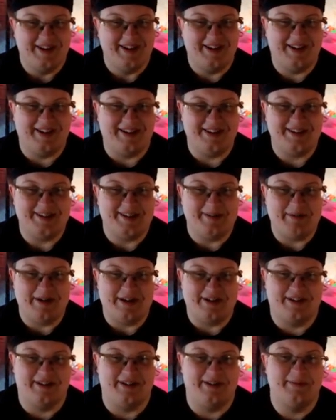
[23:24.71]

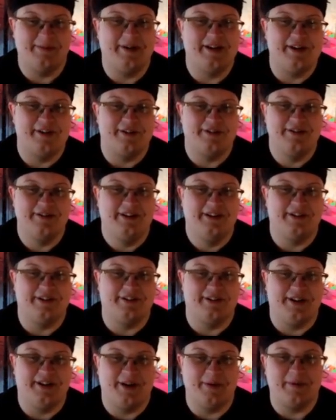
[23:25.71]
Especially when you're
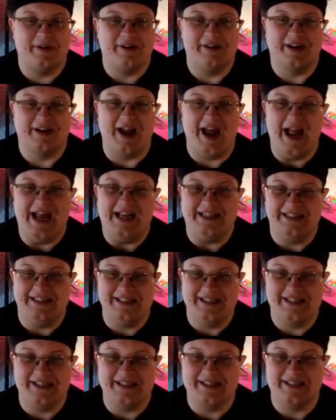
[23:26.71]
literally wearing a hat
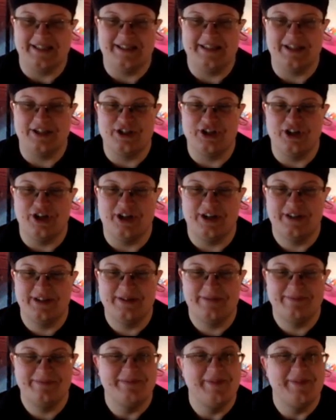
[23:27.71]
that says Stitch on it.